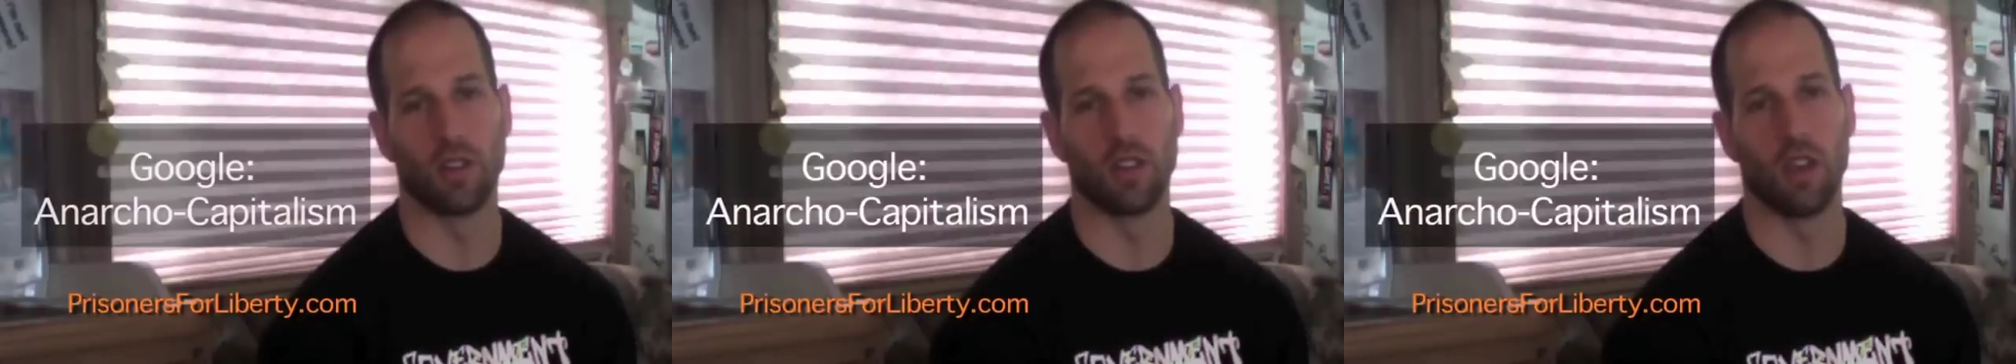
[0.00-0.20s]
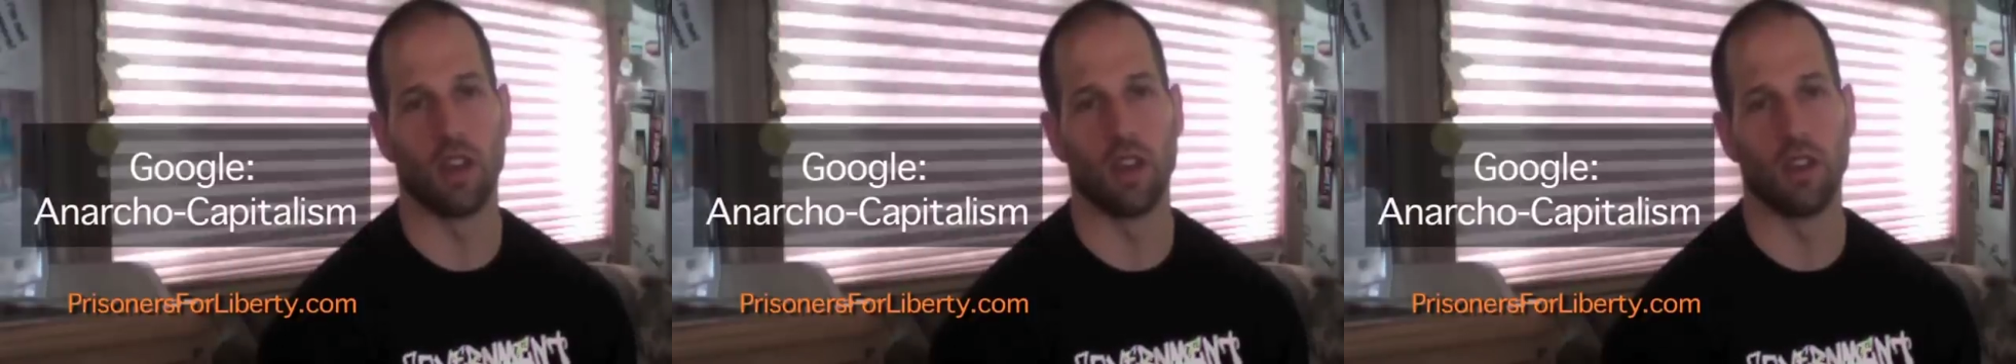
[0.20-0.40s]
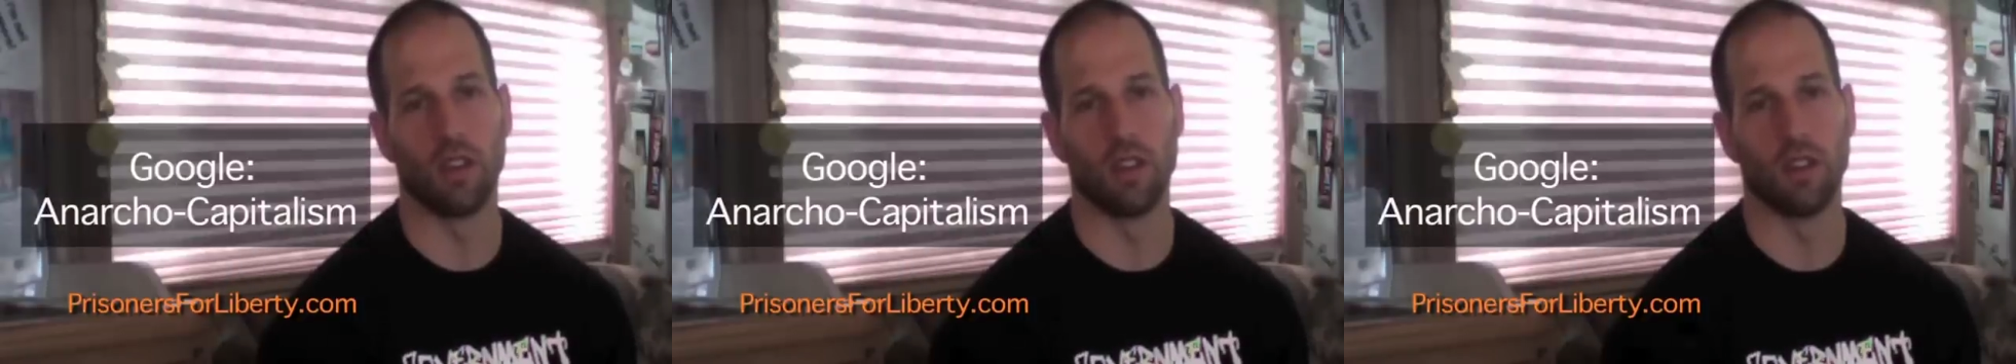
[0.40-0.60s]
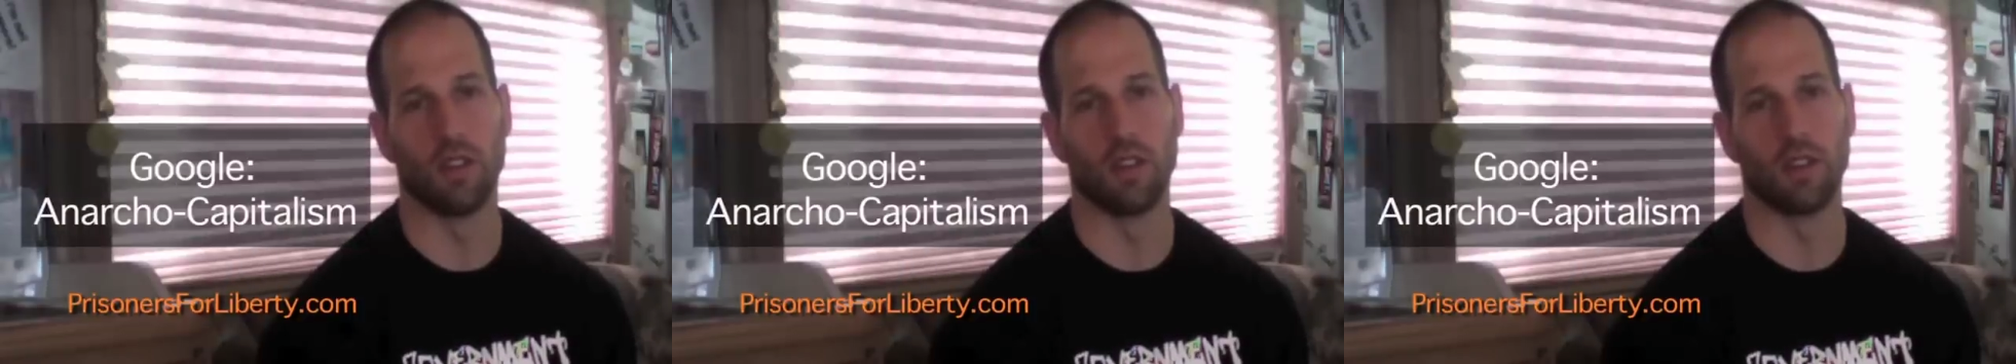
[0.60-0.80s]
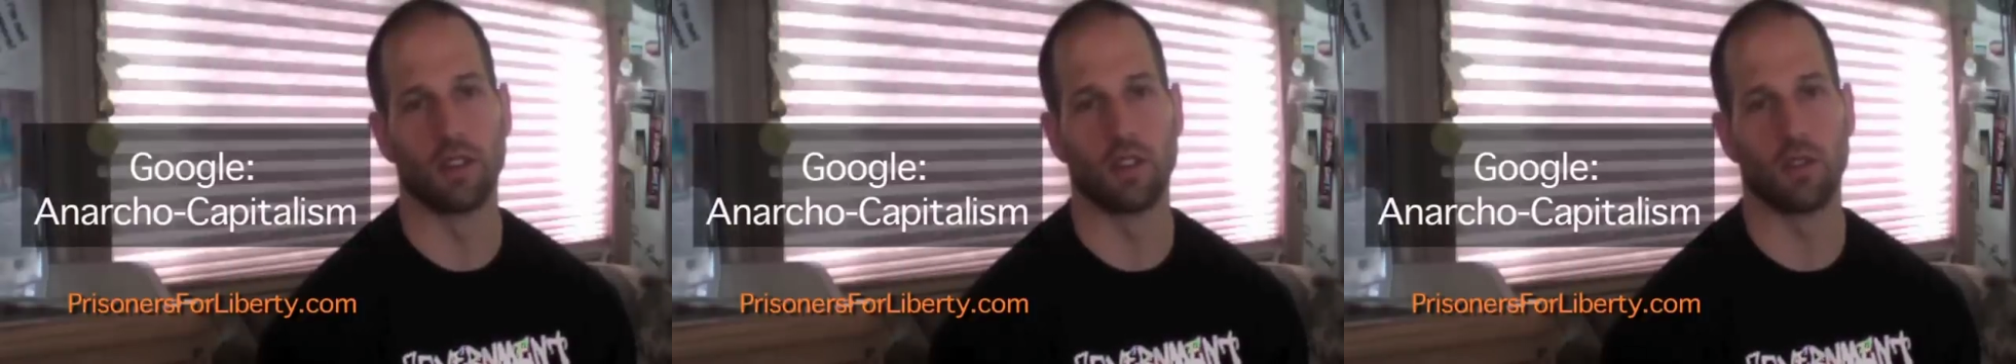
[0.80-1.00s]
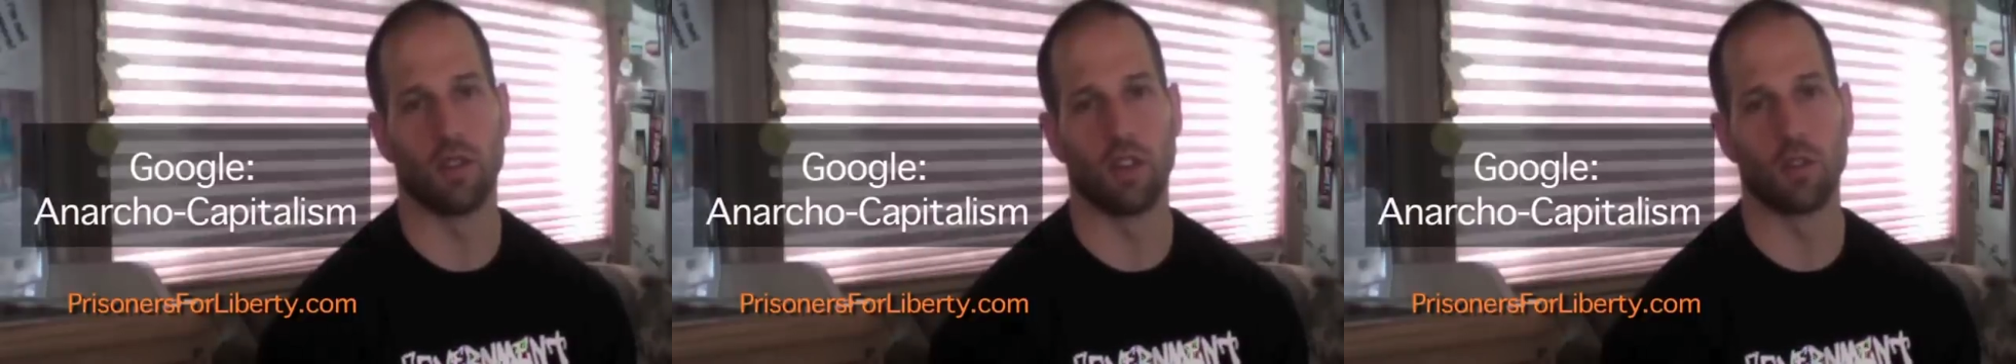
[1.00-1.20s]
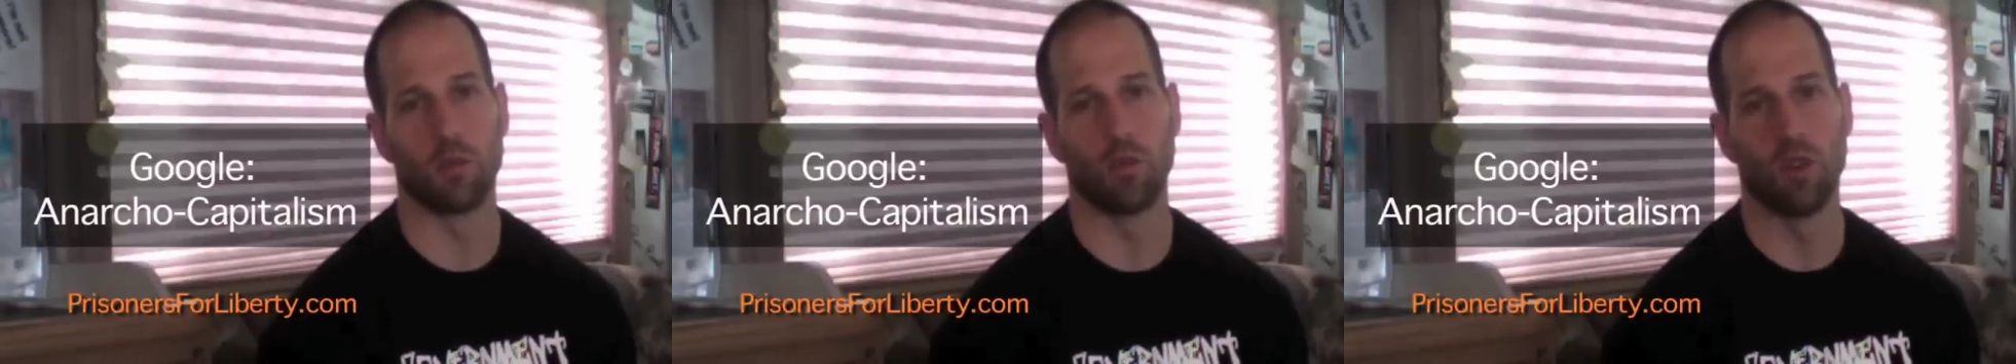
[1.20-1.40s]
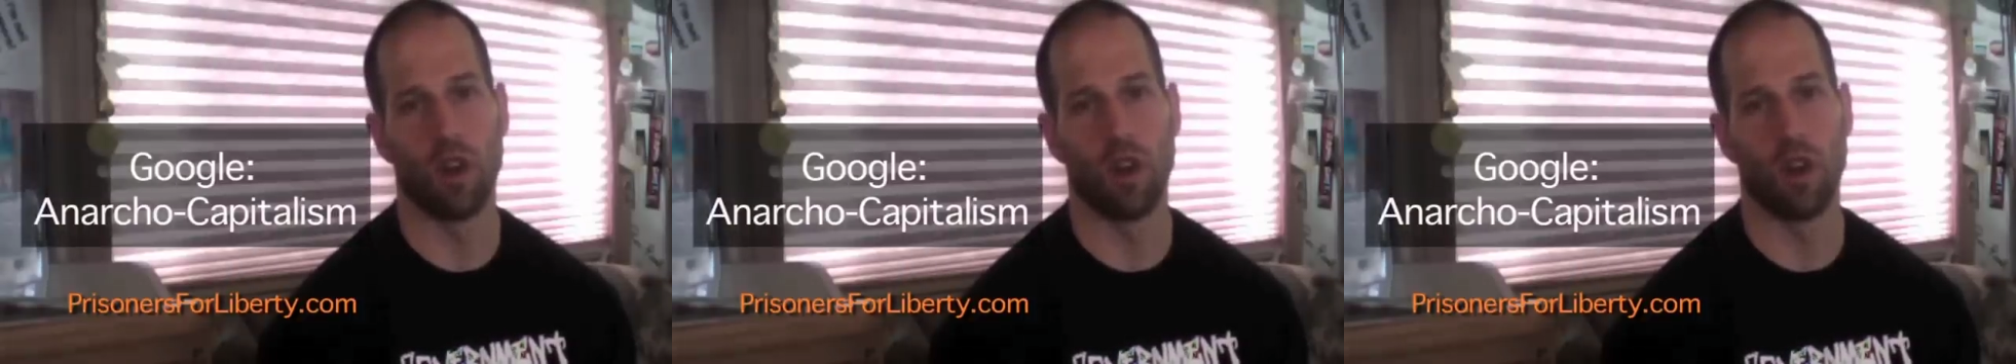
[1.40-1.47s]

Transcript: the idea that a centralized